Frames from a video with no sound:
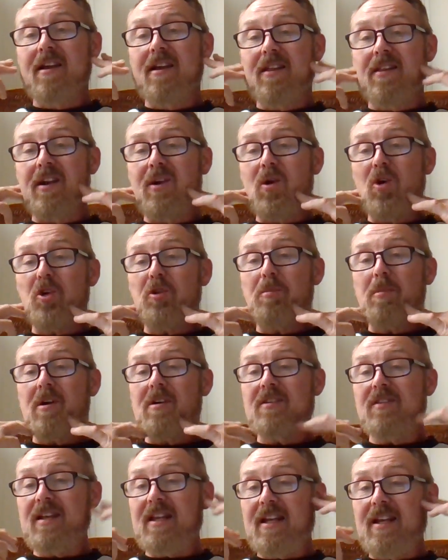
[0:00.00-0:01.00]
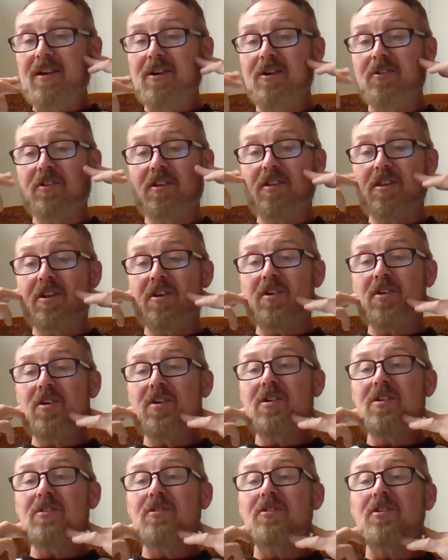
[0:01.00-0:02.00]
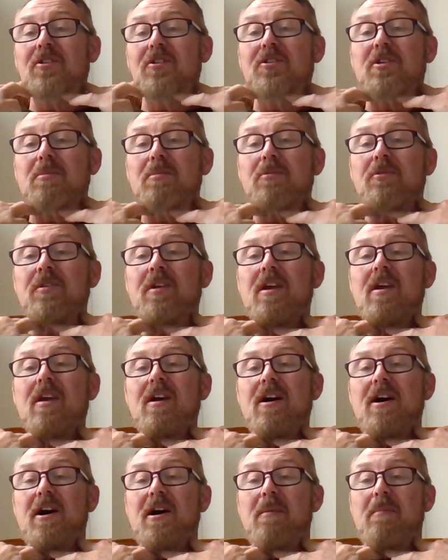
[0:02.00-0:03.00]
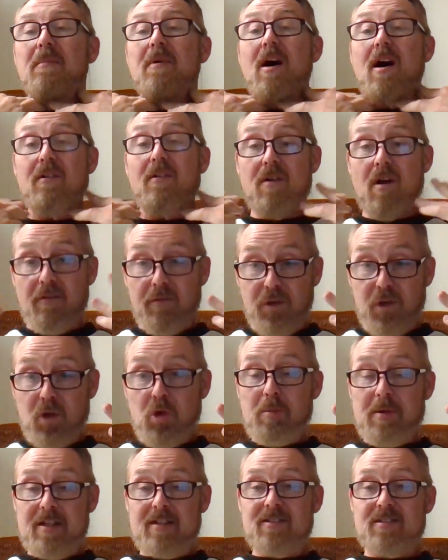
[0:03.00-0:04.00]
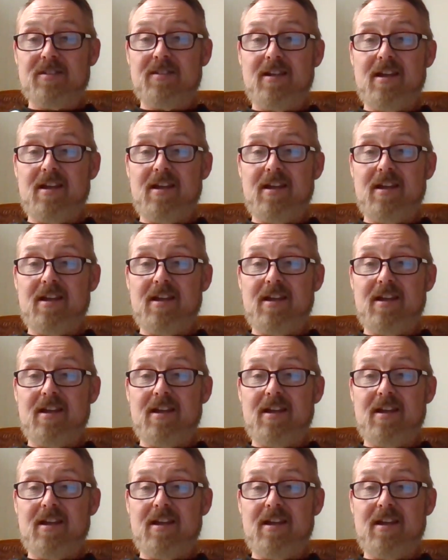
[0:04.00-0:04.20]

That correspond to the ears and the nerve systems um, of, of, humans.